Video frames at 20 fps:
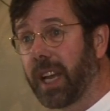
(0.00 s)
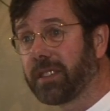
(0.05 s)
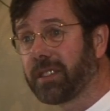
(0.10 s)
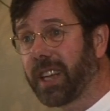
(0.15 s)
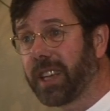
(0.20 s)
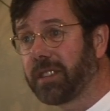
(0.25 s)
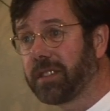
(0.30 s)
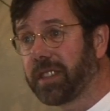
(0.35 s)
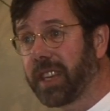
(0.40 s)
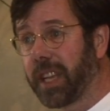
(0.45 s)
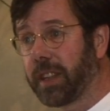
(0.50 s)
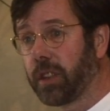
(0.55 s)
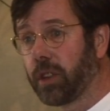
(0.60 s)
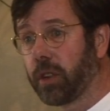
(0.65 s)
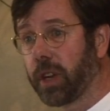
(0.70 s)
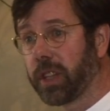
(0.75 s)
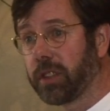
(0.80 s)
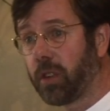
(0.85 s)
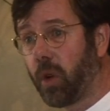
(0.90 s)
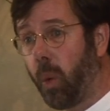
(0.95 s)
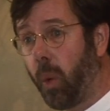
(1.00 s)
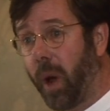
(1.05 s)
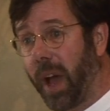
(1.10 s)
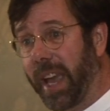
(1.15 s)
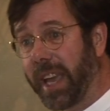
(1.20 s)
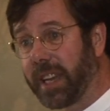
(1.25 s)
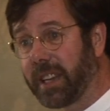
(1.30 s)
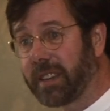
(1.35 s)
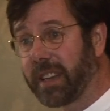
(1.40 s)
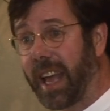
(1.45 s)
as I said, there is a
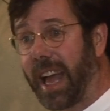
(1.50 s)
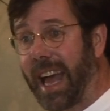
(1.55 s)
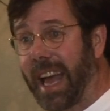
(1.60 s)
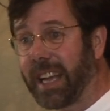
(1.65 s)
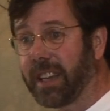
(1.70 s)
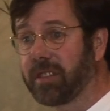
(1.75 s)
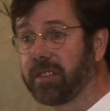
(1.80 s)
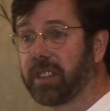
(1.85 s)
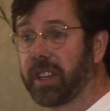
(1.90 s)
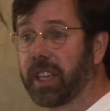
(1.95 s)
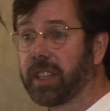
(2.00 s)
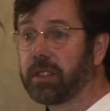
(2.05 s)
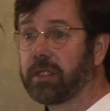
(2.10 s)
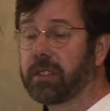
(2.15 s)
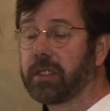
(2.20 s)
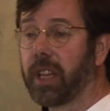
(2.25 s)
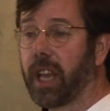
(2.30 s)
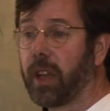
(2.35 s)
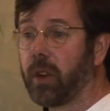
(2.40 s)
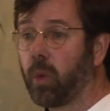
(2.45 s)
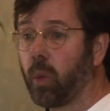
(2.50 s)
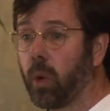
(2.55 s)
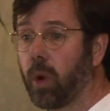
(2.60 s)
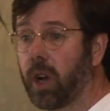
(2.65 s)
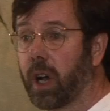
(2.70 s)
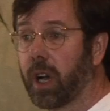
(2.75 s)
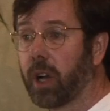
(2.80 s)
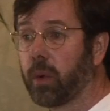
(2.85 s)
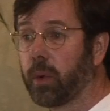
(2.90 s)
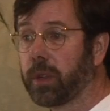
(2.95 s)
way to access and
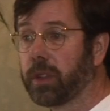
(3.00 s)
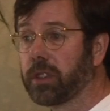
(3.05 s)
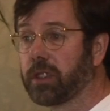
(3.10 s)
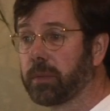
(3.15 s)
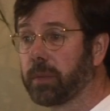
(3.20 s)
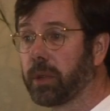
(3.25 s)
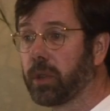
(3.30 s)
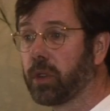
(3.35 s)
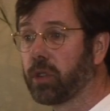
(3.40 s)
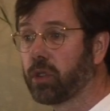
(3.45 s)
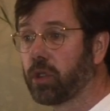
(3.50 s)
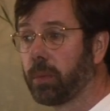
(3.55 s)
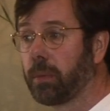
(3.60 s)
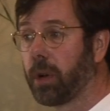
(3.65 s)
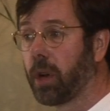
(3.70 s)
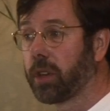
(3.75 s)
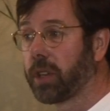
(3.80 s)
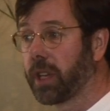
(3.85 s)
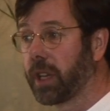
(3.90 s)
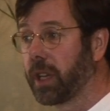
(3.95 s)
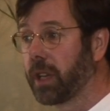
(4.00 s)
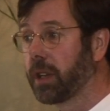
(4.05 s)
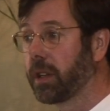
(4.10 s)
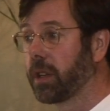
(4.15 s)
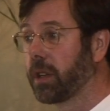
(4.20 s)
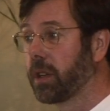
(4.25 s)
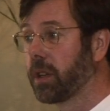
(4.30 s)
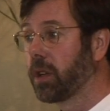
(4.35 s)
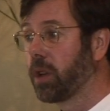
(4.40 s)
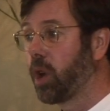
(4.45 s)
work with the spiritual body
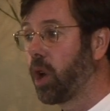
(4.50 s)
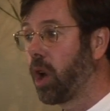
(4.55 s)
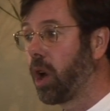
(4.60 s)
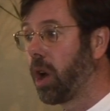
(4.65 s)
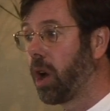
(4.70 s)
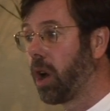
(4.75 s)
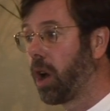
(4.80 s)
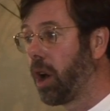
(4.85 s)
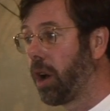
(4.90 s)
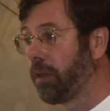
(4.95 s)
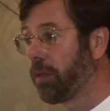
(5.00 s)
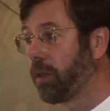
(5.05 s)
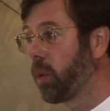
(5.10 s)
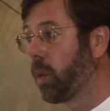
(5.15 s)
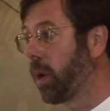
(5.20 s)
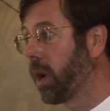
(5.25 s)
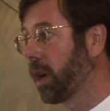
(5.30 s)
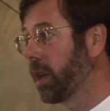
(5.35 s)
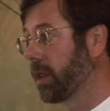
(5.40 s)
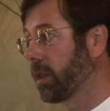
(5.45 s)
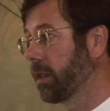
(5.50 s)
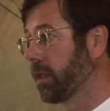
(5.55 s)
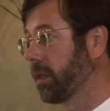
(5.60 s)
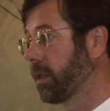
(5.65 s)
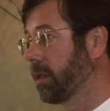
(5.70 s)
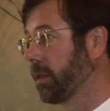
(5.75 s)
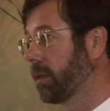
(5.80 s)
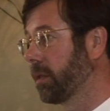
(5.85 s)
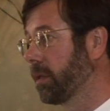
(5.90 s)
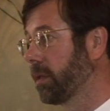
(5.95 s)
of the world.
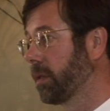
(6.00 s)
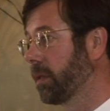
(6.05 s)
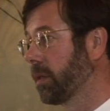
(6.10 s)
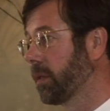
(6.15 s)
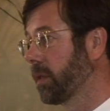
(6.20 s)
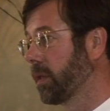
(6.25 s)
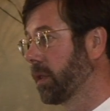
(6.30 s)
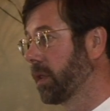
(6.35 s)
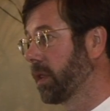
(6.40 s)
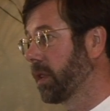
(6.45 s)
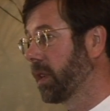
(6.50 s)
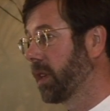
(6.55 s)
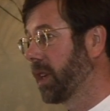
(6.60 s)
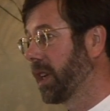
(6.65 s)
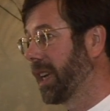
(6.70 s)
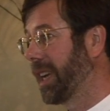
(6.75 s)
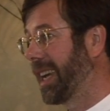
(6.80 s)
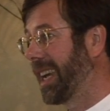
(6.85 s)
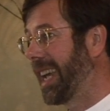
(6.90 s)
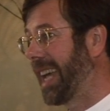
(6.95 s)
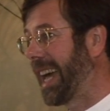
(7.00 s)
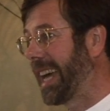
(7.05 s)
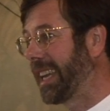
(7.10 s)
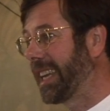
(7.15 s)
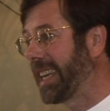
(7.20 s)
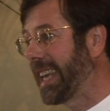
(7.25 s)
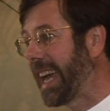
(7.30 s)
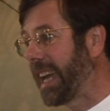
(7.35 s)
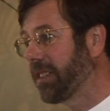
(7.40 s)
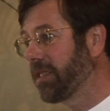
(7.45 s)
And
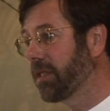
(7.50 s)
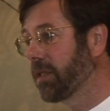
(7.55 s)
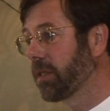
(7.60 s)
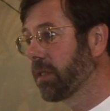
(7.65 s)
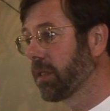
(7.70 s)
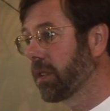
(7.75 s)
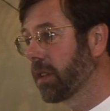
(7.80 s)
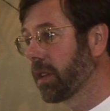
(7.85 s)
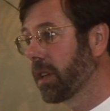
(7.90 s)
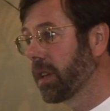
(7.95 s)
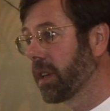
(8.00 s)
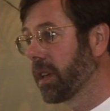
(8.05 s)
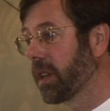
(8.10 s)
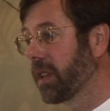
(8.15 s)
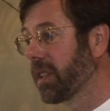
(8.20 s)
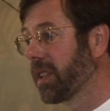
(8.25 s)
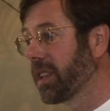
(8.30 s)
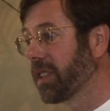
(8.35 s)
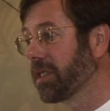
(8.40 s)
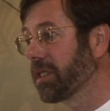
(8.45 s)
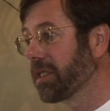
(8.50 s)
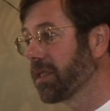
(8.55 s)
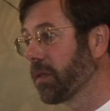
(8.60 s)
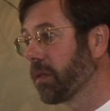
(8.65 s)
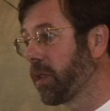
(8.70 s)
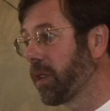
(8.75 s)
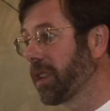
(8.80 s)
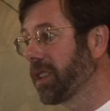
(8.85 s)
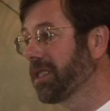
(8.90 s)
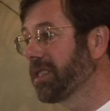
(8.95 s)
it has this
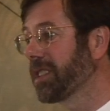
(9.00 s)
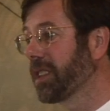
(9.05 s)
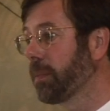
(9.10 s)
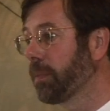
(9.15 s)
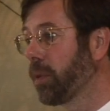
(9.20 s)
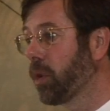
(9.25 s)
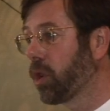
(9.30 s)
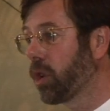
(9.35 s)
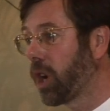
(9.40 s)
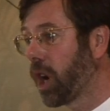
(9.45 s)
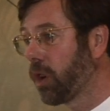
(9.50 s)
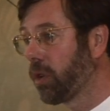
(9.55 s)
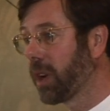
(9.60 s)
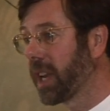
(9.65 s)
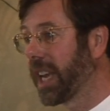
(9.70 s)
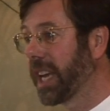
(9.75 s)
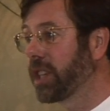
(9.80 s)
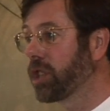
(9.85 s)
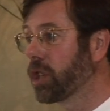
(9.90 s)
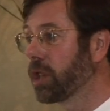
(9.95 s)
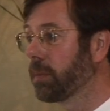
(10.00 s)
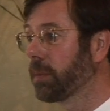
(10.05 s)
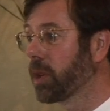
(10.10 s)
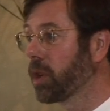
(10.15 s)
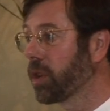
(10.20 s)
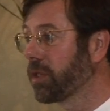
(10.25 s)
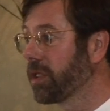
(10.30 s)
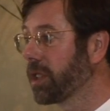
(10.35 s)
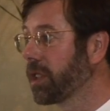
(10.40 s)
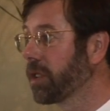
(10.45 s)
very simple correlation
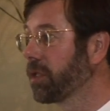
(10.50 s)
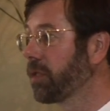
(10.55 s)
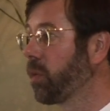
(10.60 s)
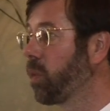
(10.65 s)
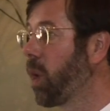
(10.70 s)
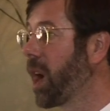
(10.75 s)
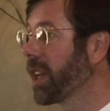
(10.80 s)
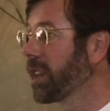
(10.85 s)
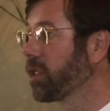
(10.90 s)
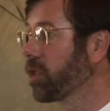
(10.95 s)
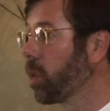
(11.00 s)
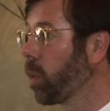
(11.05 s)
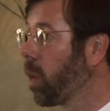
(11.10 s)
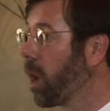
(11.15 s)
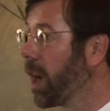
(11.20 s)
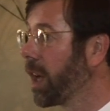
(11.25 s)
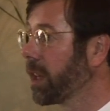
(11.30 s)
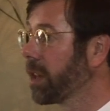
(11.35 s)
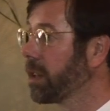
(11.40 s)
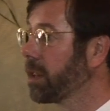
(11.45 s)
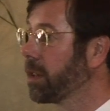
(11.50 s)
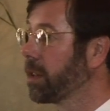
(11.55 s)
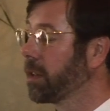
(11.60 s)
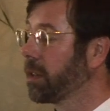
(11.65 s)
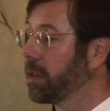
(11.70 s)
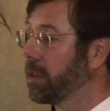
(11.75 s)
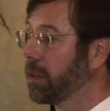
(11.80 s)
because it is a one-to-one.